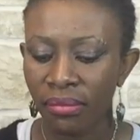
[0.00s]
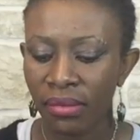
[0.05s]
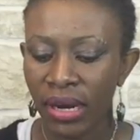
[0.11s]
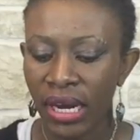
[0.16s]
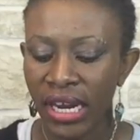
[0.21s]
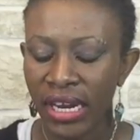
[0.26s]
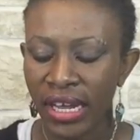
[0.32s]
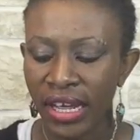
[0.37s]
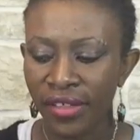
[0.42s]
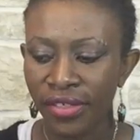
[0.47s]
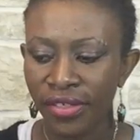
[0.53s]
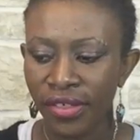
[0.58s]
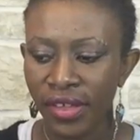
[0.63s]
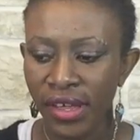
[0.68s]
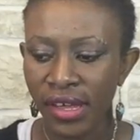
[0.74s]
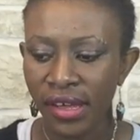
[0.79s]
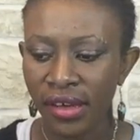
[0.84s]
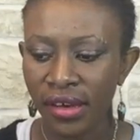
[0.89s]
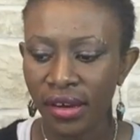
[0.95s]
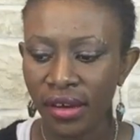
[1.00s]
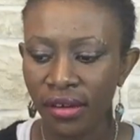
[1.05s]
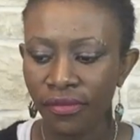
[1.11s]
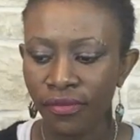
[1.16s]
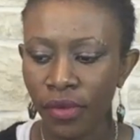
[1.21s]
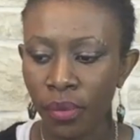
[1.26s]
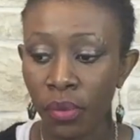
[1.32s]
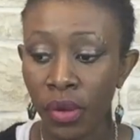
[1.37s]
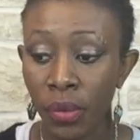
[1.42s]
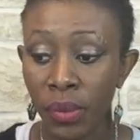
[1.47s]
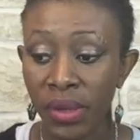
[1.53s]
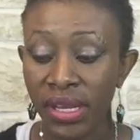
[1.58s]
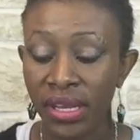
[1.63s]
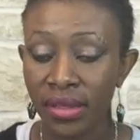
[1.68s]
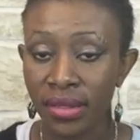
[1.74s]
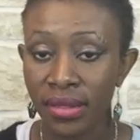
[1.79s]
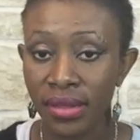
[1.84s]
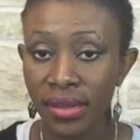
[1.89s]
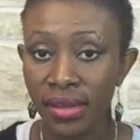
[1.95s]
And I think from what we
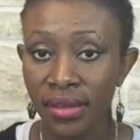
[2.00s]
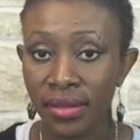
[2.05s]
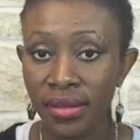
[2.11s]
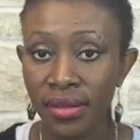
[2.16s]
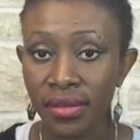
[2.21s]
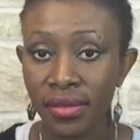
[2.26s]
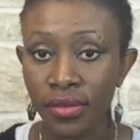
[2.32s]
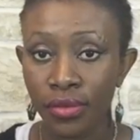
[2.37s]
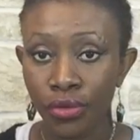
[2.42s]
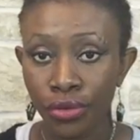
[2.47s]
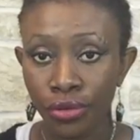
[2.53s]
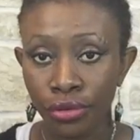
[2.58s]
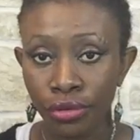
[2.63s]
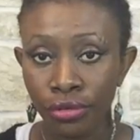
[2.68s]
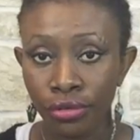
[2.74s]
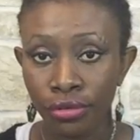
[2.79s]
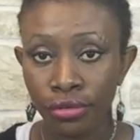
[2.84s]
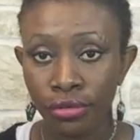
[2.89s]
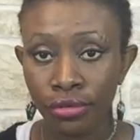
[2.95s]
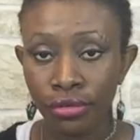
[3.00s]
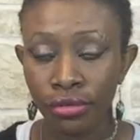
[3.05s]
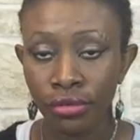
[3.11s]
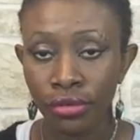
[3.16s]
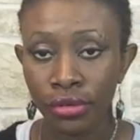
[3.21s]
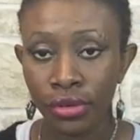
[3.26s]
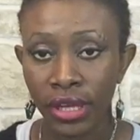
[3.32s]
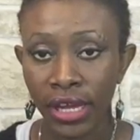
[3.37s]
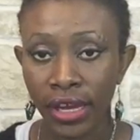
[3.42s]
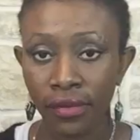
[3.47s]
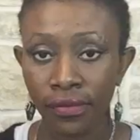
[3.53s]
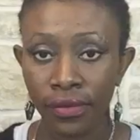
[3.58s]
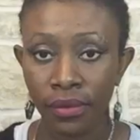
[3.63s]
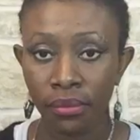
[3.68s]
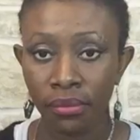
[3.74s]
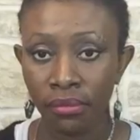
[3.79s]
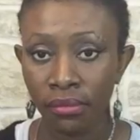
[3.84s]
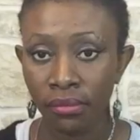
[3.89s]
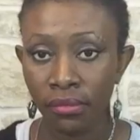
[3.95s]
can see in season 2, like from
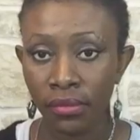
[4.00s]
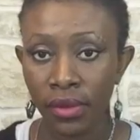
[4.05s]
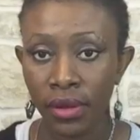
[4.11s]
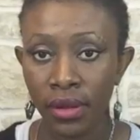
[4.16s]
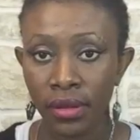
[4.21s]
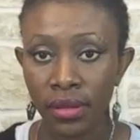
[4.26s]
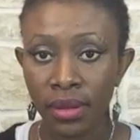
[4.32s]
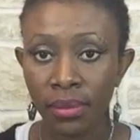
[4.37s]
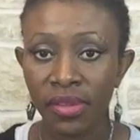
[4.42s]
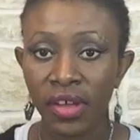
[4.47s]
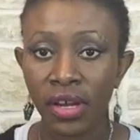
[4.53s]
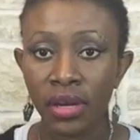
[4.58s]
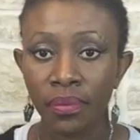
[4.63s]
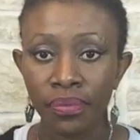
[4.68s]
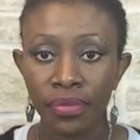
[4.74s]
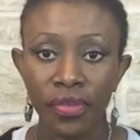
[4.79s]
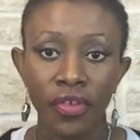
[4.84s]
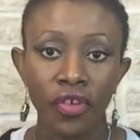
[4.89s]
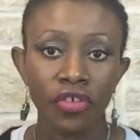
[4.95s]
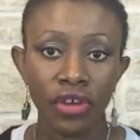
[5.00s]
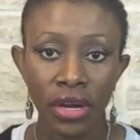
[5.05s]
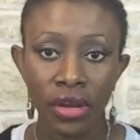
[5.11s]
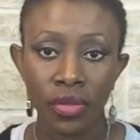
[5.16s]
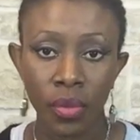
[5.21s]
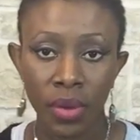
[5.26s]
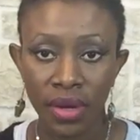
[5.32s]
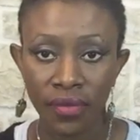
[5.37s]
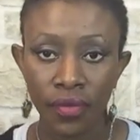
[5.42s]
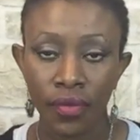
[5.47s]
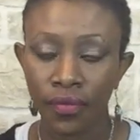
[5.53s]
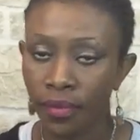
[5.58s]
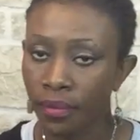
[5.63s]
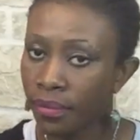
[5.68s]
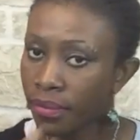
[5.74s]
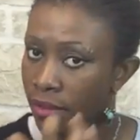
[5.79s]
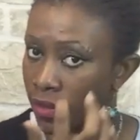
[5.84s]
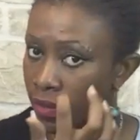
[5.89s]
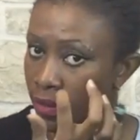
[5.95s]
some of the clips and the trailers and whatever
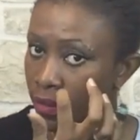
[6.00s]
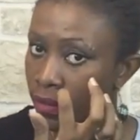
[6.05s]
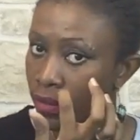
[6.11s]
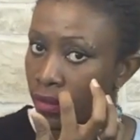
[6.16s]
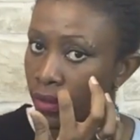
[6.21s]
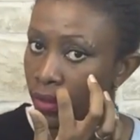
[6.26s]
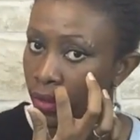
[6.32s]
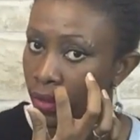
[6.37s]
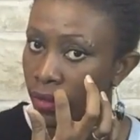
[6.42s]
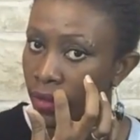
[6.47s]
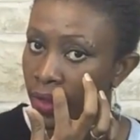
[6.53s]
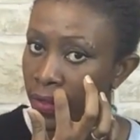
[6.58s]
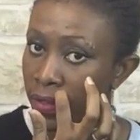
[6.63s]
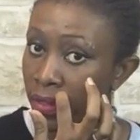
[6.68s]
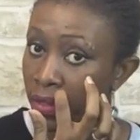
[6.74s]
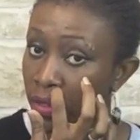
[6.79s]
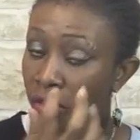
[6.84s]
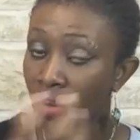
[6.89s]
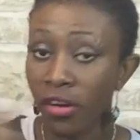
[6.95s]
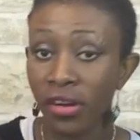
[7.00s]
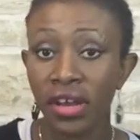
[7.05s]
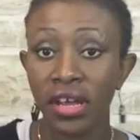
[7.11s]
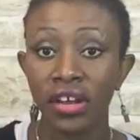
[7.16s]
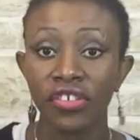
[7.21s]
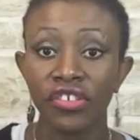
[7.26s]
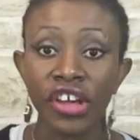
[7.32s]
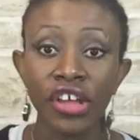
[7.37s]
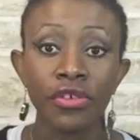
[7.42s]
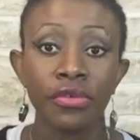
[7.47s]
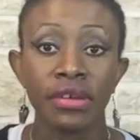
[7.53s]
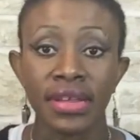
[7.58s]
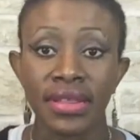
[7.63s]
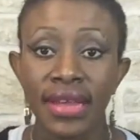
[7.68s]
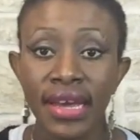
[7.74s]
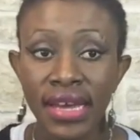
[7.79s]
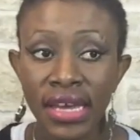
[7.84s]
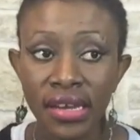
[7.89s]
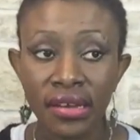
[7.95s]
from season 2, that's starting January
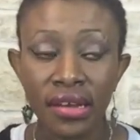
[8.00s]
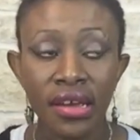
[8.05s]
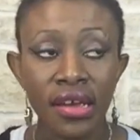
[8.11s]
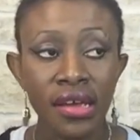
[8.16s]
2nd,